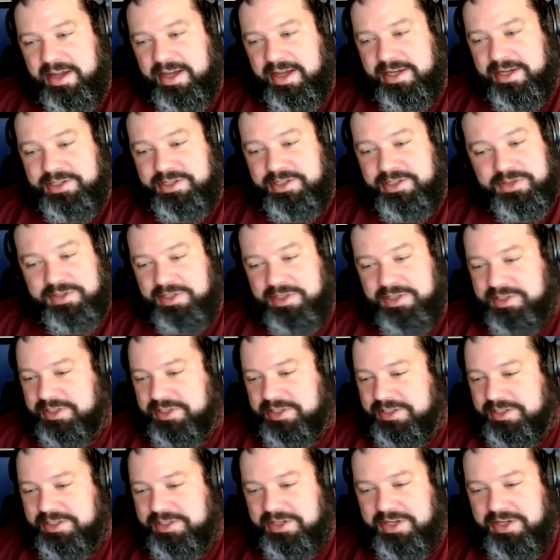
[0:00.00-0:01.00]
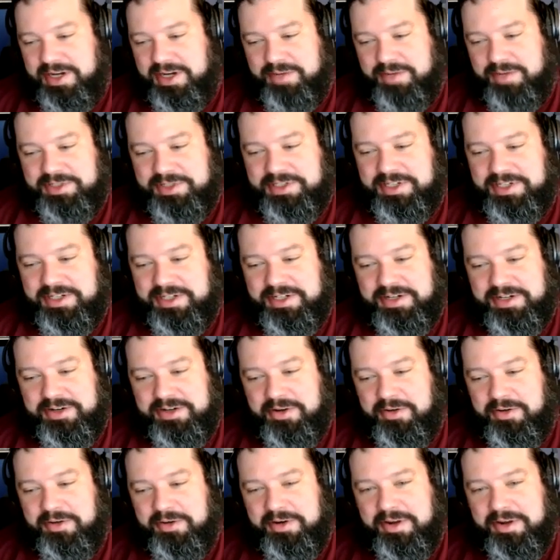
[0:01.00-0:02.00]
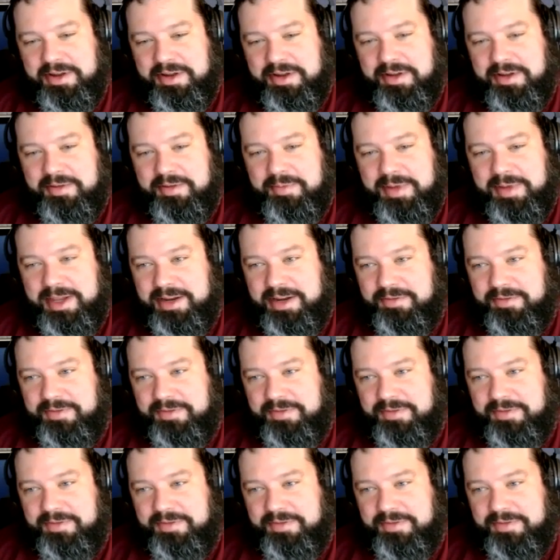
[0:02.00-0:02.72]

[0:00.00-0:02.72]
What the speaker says: Because I was listening to you, and I'm just sitting here going, man,